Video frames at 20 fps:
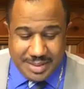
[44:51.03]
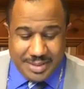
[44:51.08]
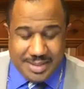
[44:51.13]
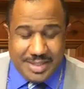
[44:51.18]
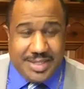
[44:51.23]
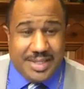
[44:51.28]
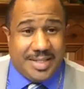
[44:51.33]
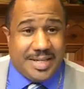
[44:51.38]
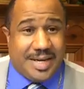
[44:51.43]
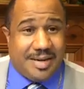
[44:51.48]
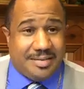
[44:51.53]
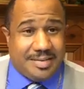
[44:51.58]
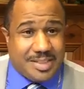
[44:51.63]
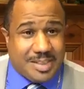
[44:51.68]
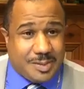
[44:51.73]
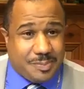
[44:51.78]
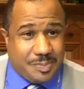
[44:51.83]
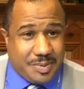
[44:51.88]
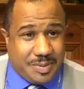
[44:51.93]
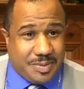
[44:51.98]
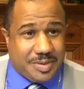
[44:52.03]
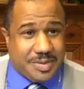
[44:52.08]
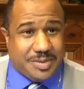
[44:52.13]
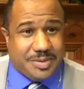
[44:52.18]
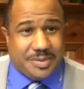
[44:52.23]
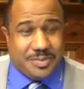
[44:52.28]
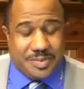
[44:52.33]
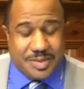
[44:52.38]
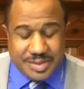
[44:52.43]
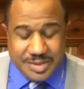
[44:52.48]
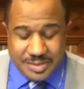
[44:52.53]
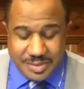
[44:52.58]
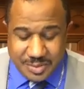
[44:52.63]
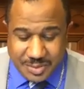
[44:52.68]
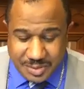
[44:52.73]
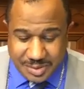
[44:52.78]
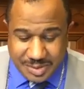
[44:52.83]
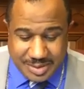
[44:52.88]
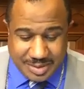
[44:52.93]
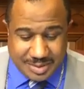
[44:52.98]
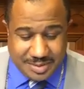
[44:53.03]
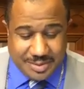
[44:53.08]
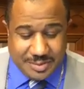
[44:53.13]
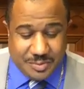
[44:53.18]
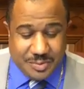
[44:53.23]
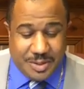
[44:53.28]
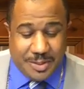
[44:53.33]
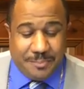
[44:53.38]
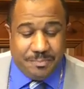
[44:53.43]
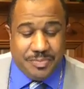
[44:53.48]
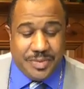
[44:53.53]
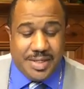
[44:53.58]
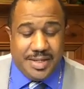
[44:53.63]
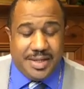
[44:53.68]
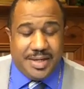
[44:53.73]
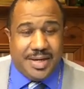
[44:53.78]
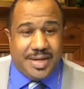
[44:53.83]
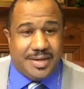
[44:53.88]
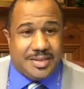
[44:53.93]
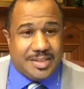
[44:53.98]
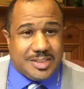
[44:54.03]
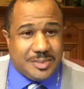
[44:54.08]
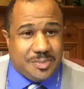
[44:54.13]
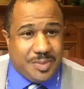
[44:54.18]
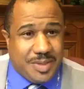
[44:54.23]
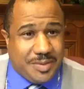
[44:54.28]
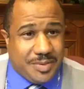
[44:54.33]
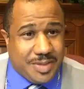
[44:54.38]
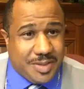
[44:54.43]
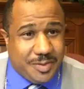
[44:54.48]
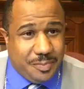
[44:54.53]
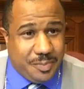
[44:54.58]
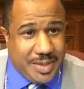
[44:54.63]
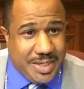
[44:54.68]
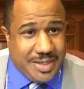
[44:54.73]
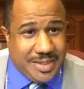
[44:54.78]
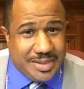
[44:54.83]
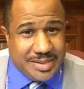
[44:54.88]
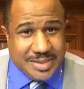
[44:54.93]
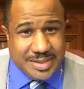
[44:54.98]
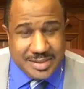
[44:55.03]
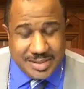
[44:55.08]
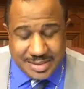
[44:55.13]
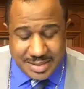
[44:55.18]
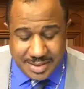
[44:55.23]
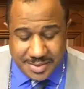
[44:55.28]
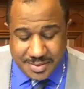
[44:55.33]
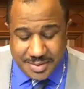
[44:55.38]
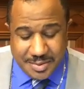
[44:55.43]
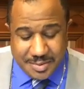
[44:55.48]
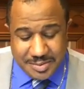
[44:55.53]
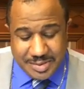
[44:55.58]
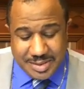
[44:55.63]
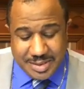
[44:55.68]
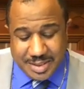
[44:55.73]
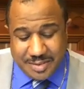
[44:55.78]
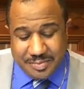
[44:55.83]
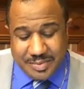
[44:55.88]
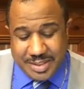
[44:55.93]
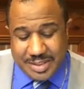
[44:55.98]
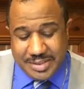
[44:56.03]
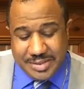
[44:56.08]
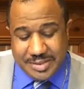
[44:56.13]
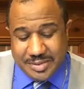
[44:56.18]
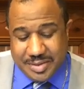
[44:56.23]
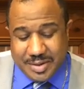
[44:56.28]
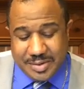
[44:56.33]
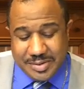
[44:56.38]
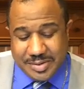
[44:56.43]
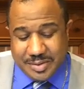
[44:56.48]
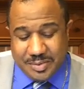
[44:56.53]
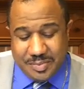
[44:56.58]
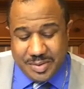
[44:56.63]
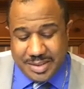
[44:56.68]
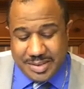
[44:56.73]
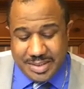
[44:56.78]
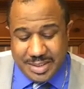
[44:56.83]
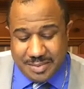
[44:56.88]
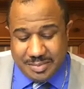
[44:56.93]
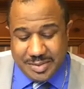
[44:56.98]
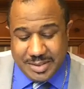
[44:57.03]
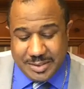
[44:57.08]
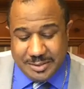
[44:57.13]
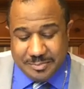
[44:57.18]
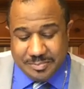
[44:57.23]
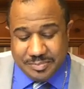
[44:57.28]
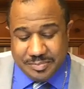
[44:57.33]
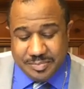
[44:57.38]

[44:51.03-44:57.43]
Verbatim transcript: Ye that are spiritual, restore such a one, and a spirit of meekness, considering your own self, lest you also be tempted.